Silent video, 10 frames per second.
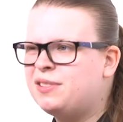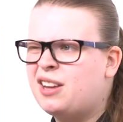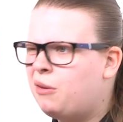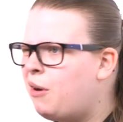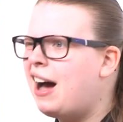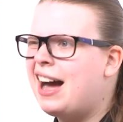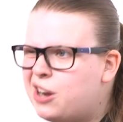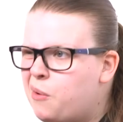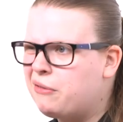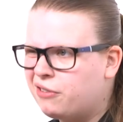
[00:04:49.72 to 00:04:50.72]
so I
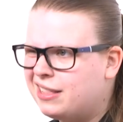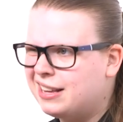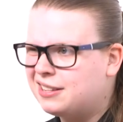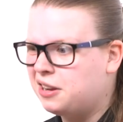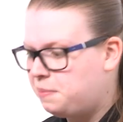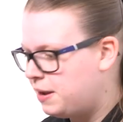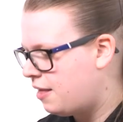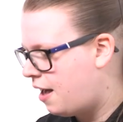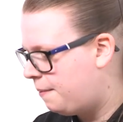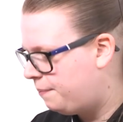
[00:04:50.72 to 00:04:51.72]
know everything's going to be
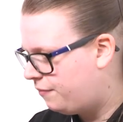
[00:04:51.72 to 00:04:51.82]
there.